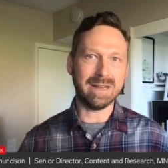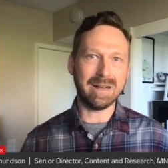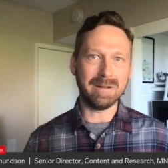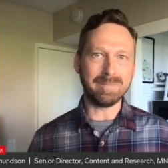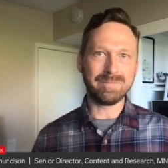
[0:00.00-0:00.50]

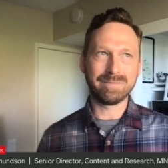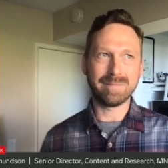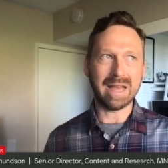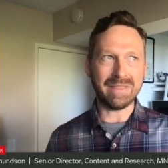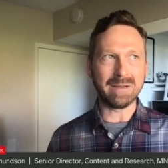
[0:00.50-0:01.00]

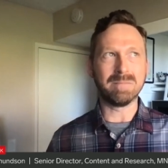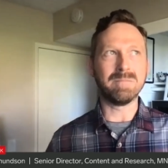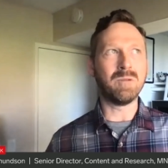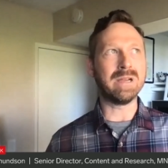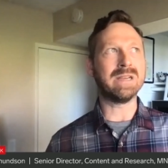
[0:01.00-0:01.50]
I think
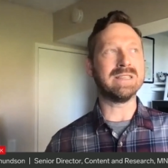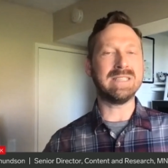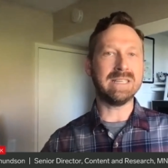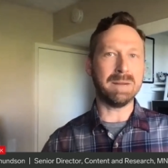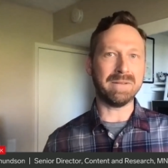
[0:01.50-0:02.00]
what you're going to
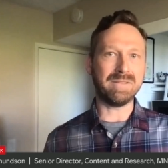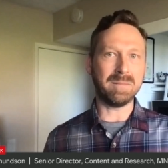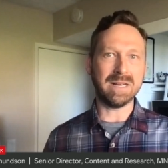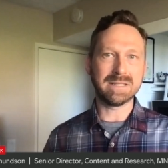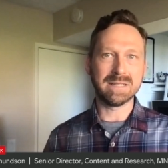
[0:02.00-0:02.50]
see coming
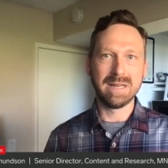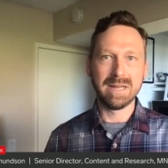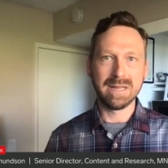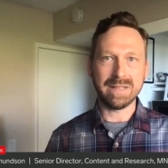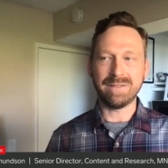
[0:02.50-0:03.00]
from us
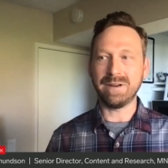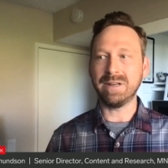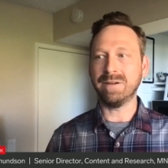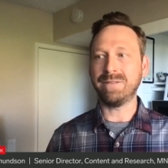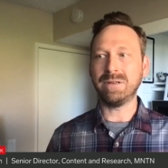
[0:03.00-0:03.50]
in the very
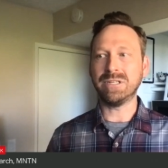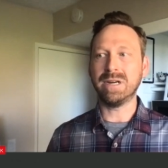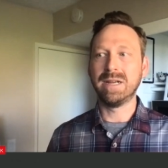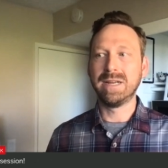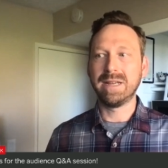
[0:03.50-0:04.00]
near
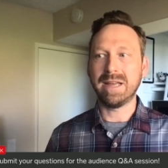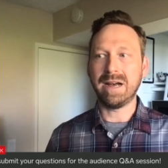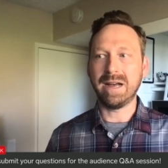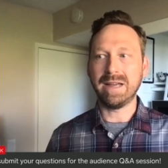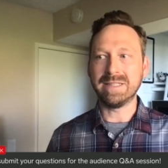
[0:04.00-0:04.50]
future
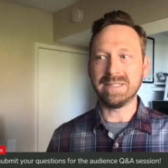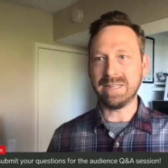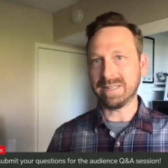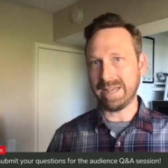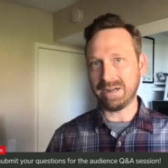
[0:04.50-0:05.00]
is an
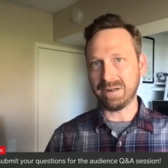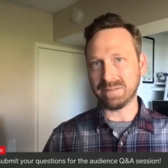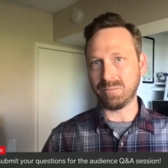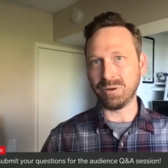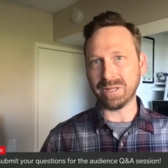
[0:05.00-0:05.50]
indicator of
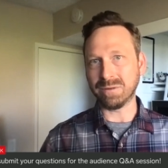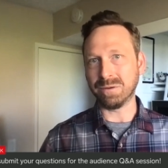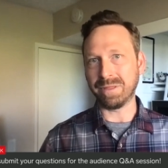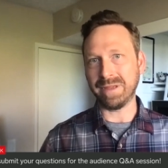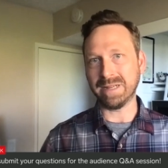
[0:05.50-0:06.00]
some really
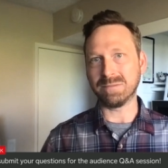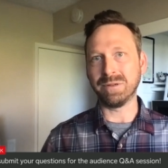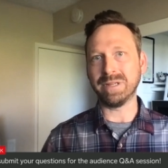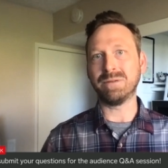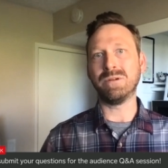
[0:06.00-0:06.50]
cool things,
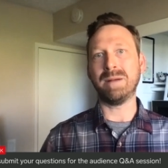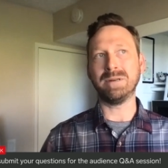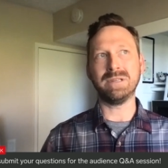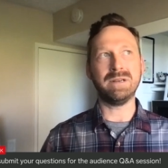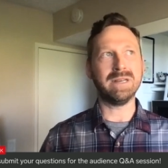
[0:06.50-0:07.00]
really cool
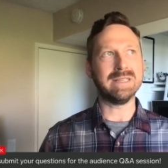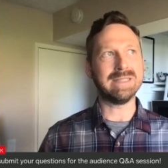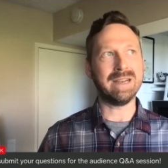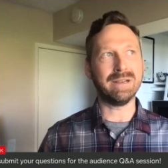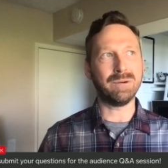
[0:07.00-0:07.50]
opportunities
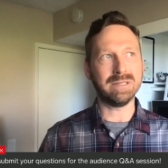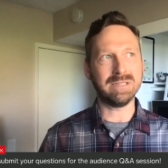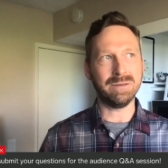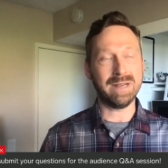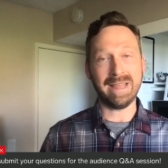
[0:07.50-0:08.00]
that are going
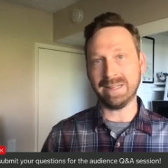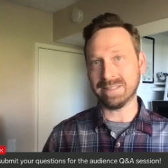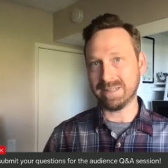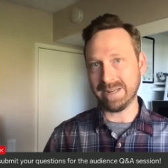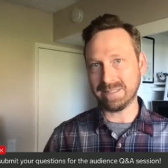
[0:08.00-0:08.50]
to
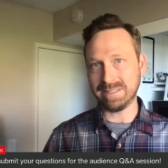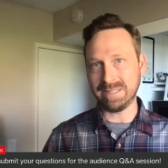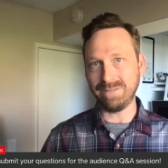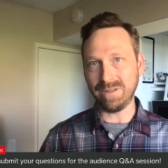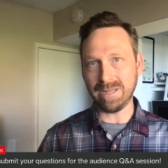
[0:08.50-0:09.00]
enhance connected
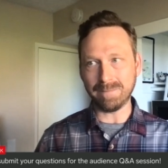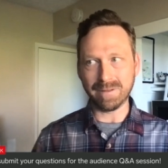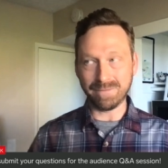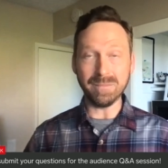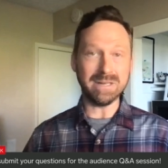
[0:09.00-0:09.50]
TV
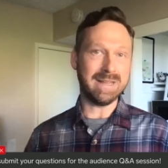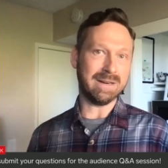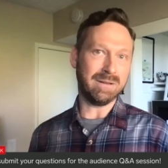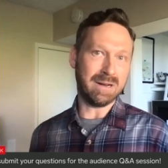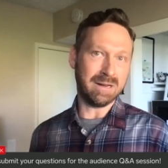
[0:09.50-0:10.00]
from the
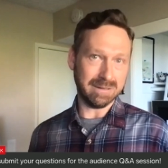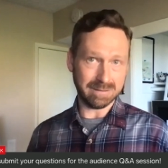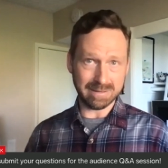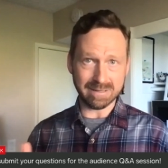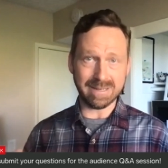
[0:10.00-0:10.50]

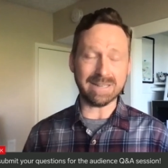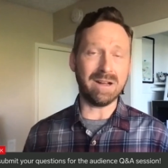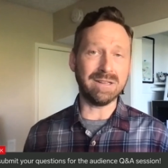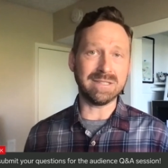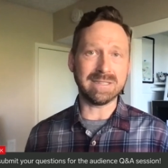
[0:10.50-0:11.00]

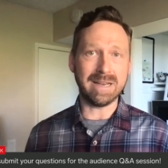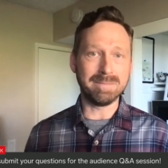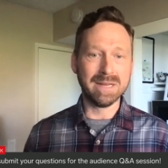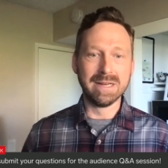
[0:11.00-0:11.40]
technology side.